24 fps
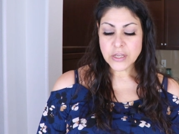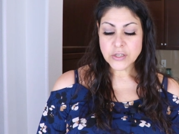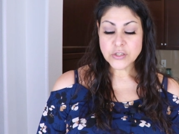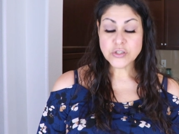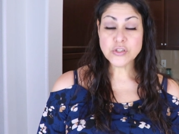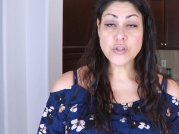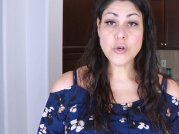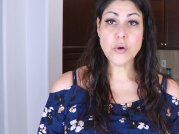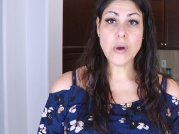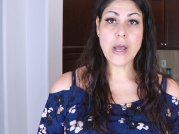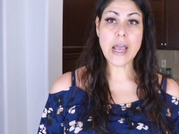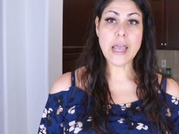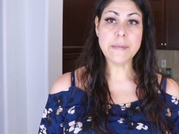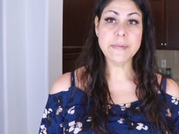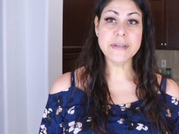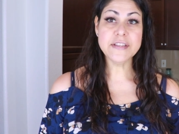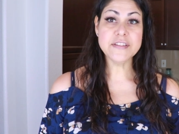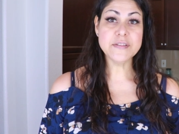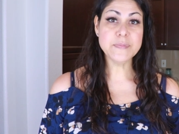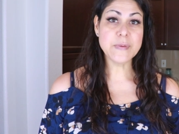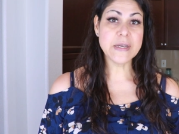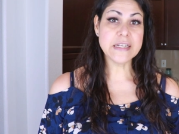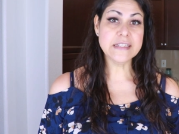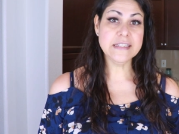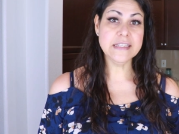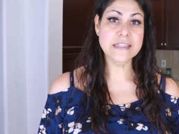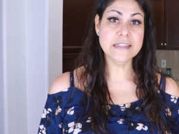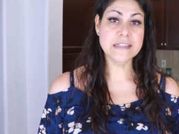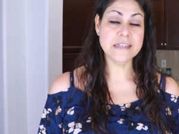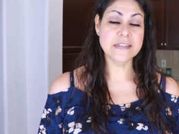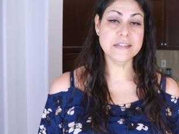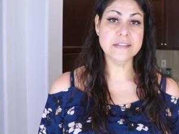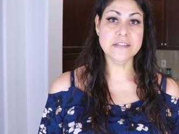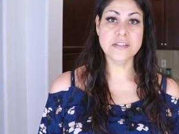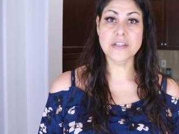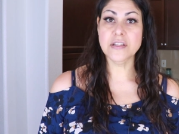so I'm expecting
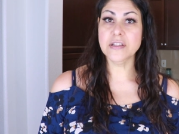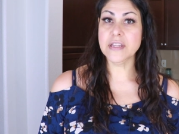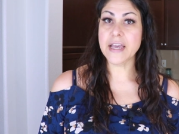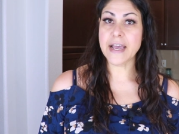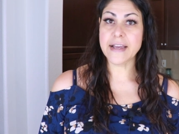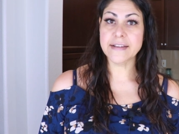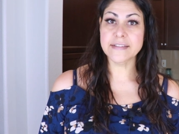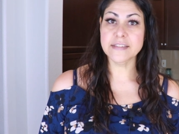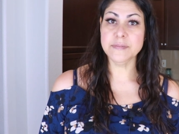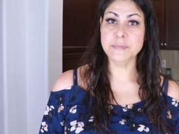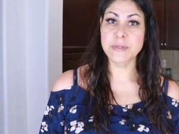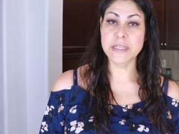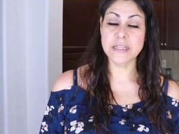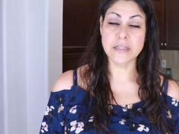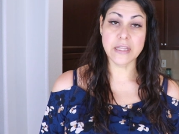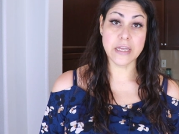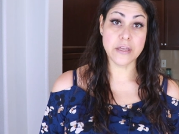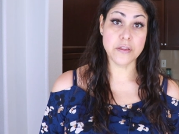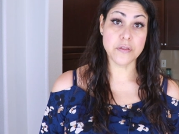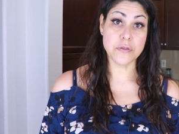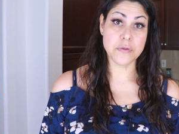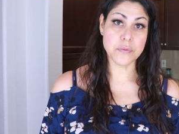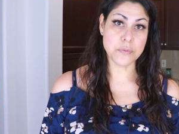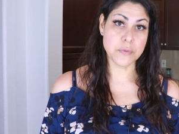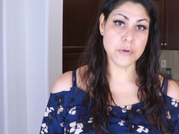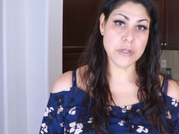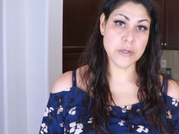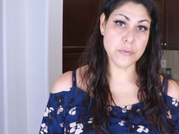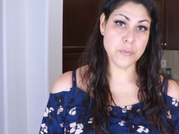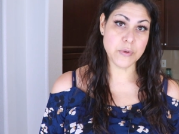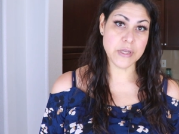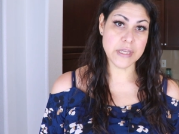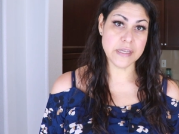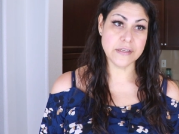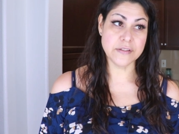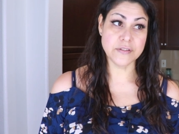this to last me like three
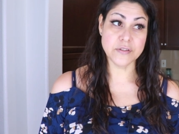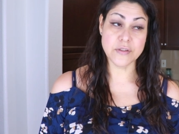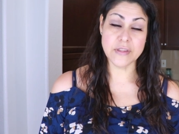weeks.